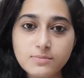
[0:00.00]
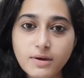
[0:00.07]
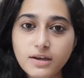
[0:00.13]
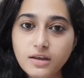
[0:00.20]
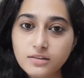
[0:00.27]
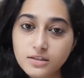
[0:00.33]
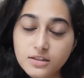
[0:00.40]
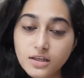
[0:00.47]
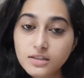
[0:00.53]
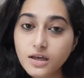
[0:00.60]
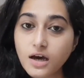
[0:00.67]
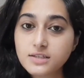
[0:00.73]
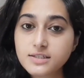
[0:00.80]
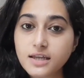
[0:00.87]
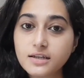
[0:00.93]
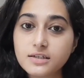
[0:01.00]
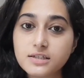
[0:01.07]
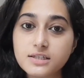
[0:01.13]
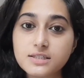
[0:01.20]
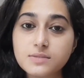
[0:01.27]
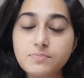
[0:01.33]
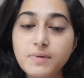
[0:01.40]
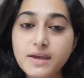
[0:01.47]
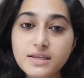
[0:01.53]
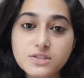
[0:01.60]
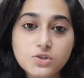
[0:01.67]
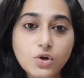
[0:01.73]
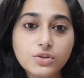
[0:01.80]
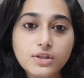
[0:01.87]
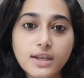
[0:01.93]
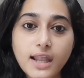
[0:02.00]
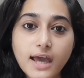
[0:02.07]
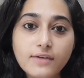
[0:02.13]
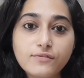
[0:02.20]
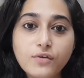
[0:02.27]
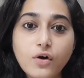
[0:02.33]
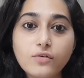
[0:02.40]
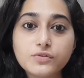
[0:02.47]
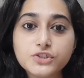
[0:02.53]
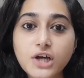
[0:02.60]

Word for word: by Nandita Das and it is based on the life of